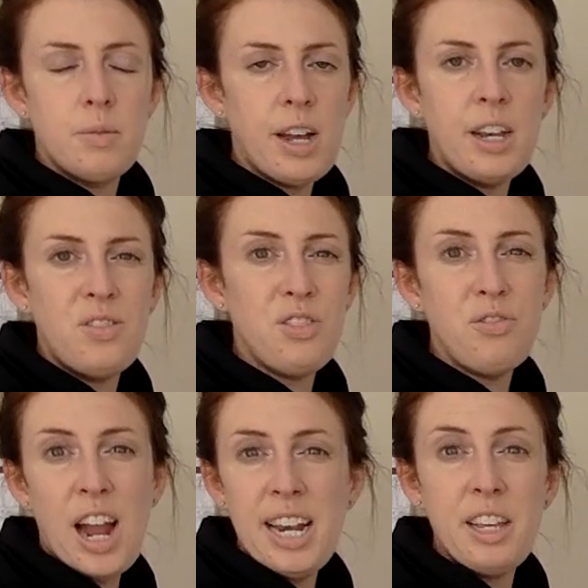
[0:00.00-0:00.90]
kind of
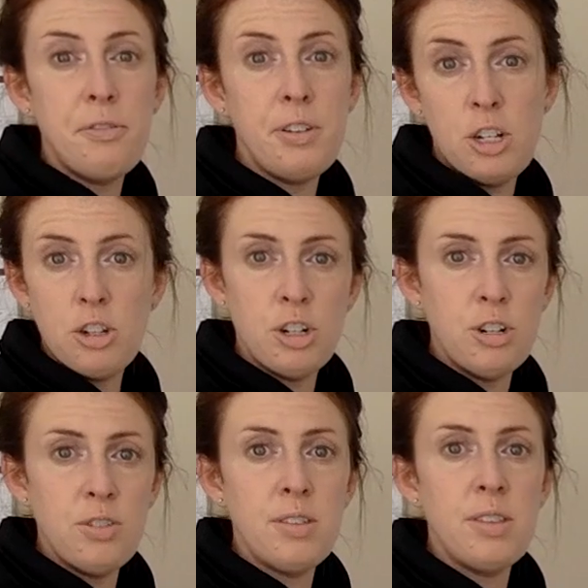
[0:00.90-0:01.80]
defining
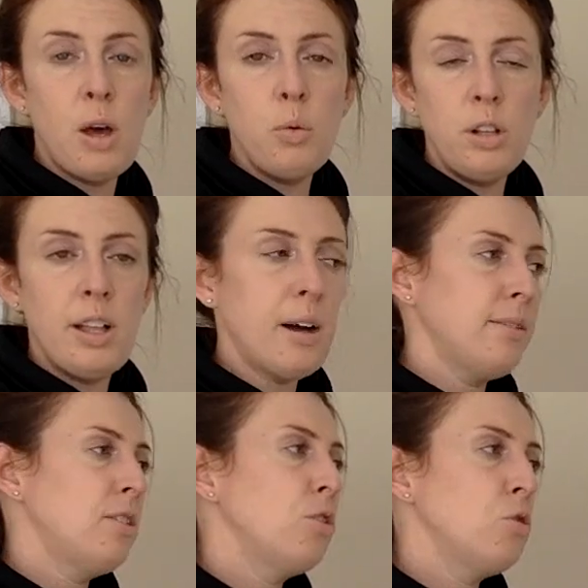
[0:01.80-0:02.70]
features that will allow
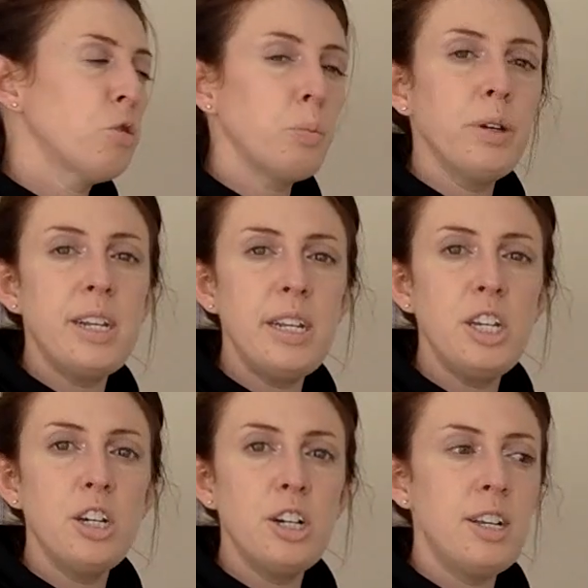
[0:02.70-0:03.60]
us to split
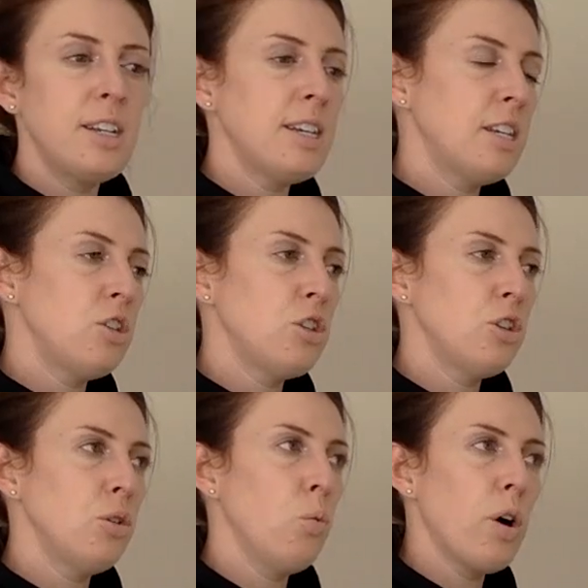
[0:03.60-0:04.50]
any good
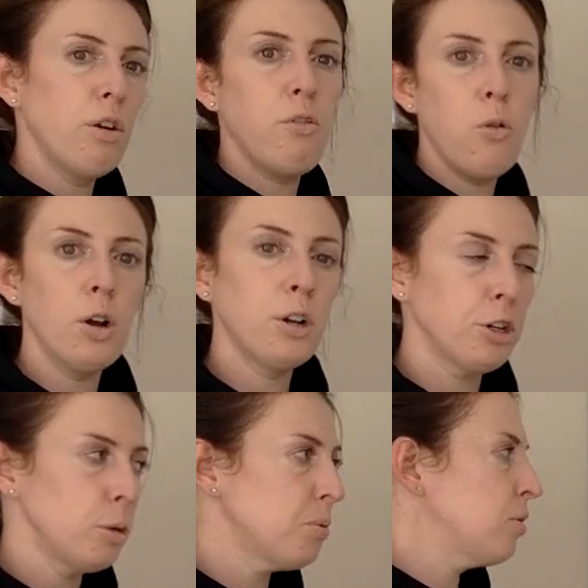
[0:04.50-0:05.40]
into one of 4
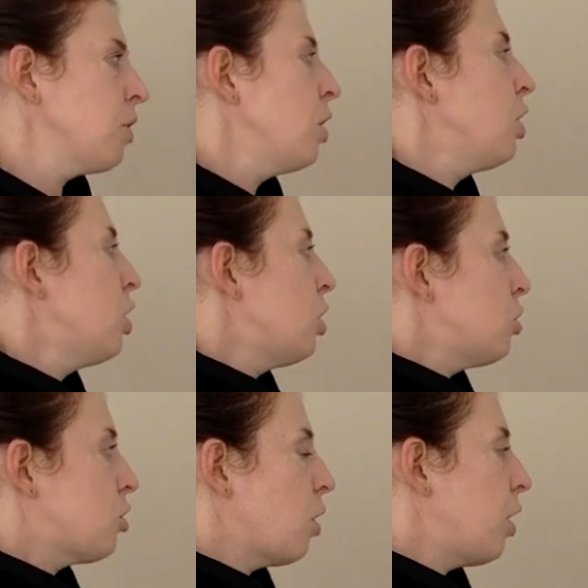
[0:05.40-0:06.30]
groups.
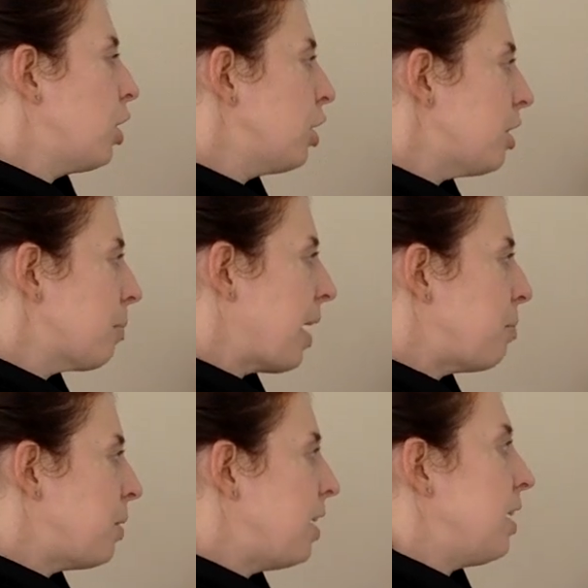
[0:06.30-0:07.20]
So a good
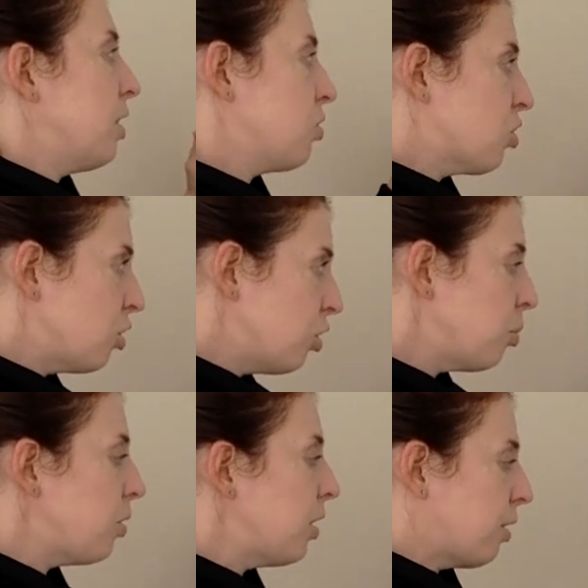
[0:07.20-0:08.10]
might be
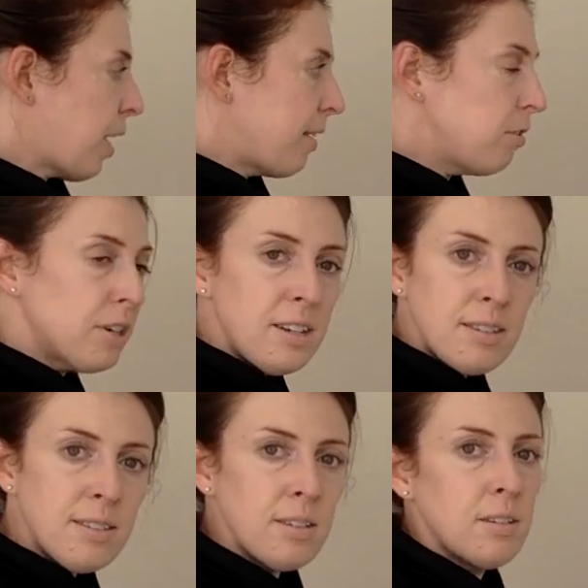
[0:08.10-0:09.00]
excludable and
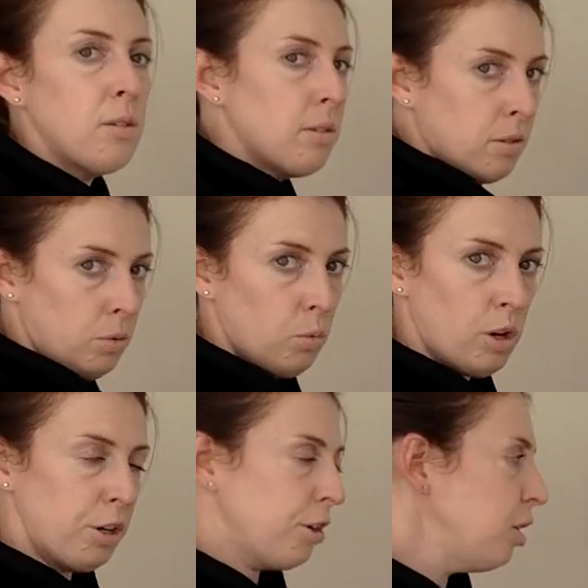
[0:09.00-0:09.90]
rivalrous,
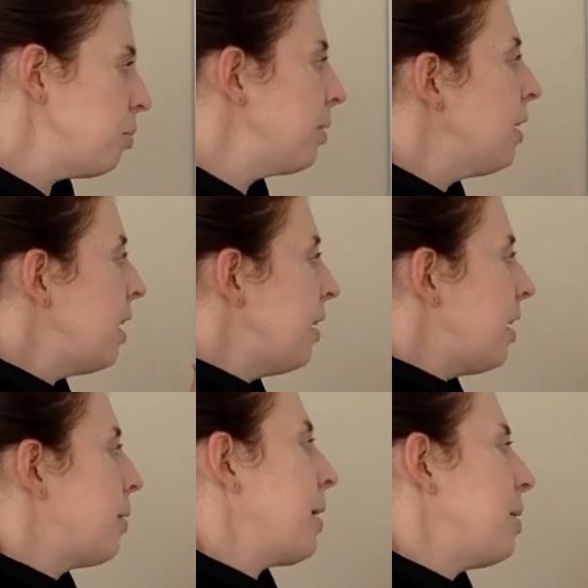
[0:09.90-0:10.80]
one group.
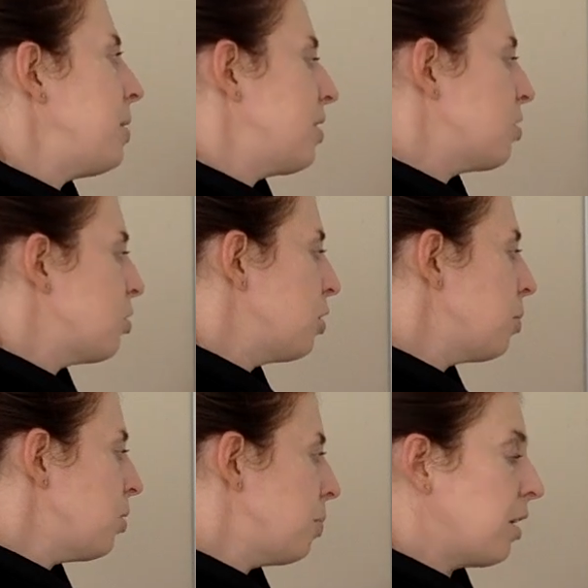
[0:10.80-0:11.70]
It might be
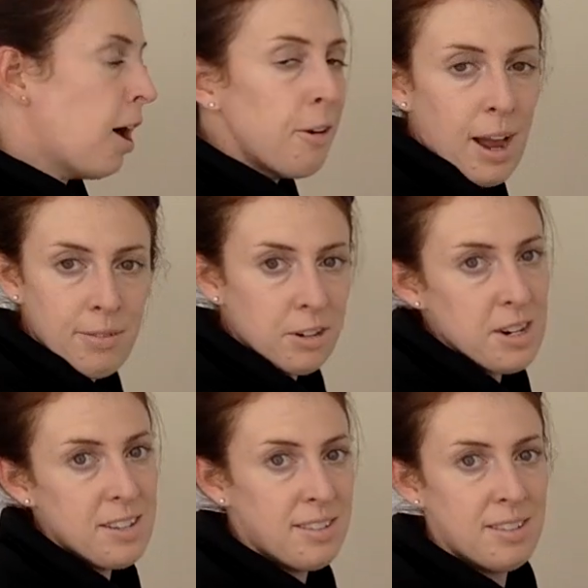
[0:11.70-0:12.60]
excludable but
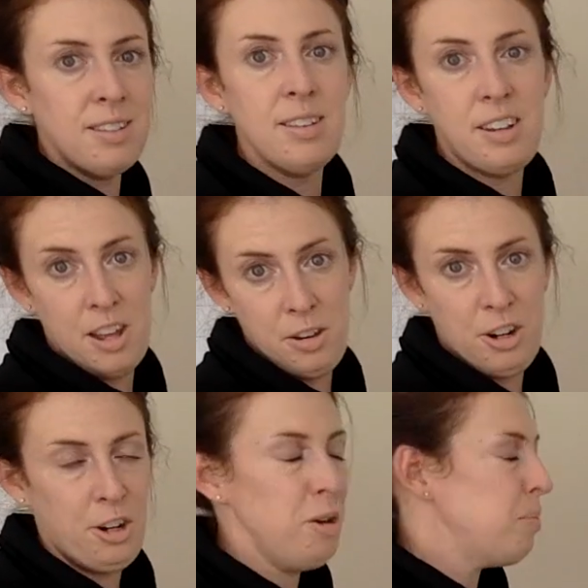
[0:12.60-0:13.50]
non-rivalrous, another
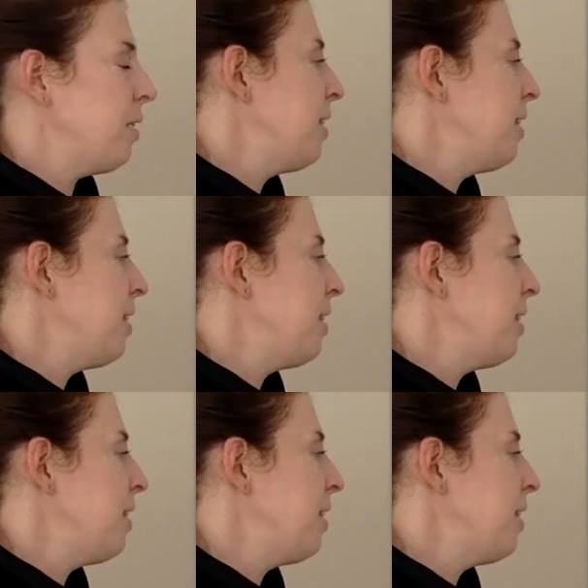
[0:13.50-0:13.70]
group.